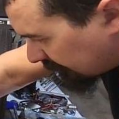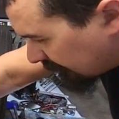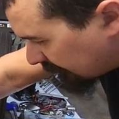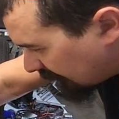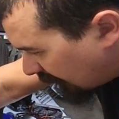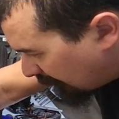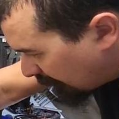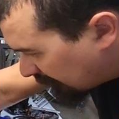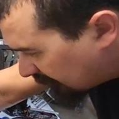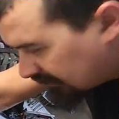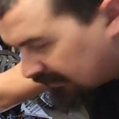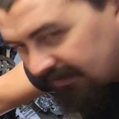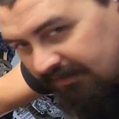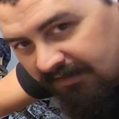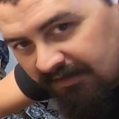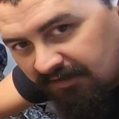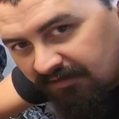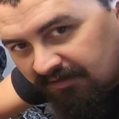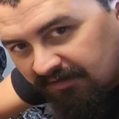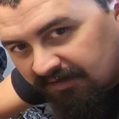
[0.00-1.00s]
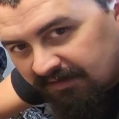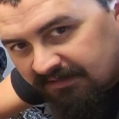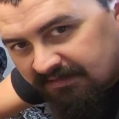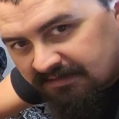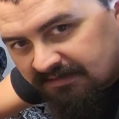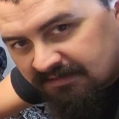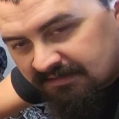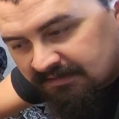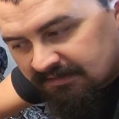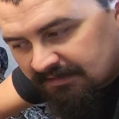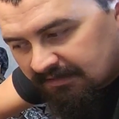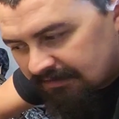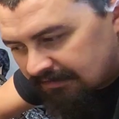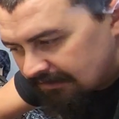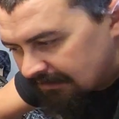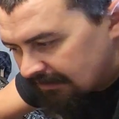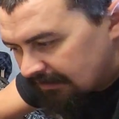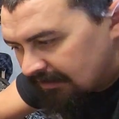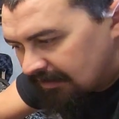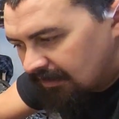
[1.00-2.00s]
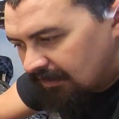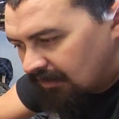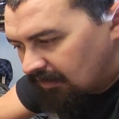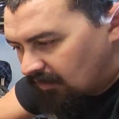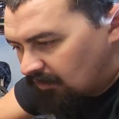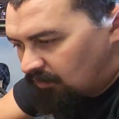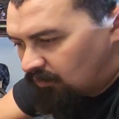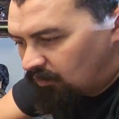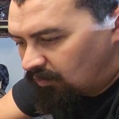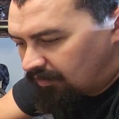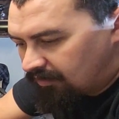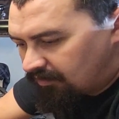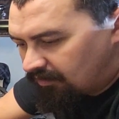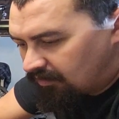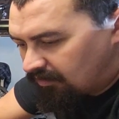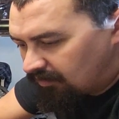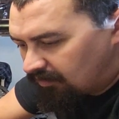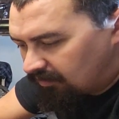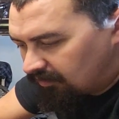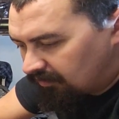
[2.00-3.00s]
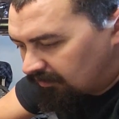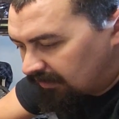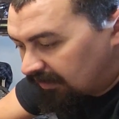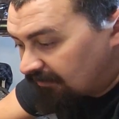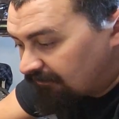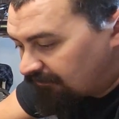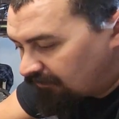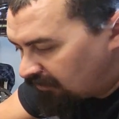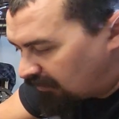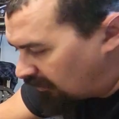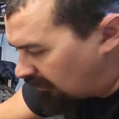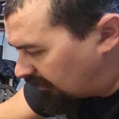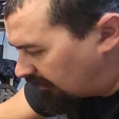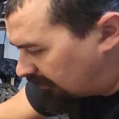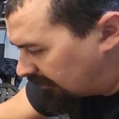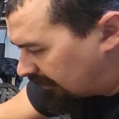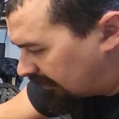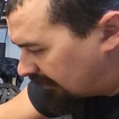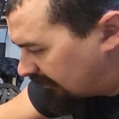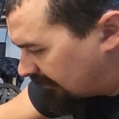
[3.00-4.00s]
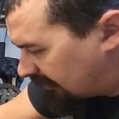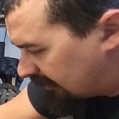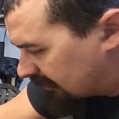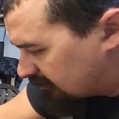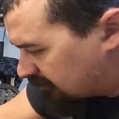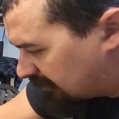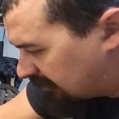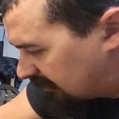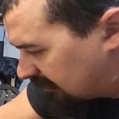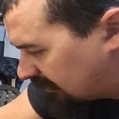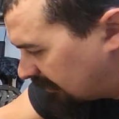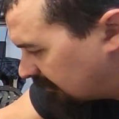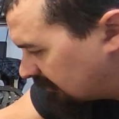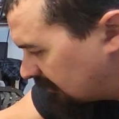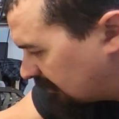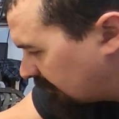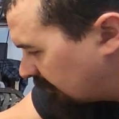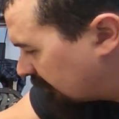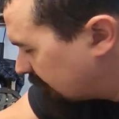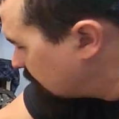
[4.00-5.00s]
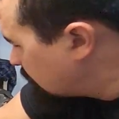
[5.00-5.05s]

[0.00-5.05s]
a little curious what all, if all, anything has been done to this.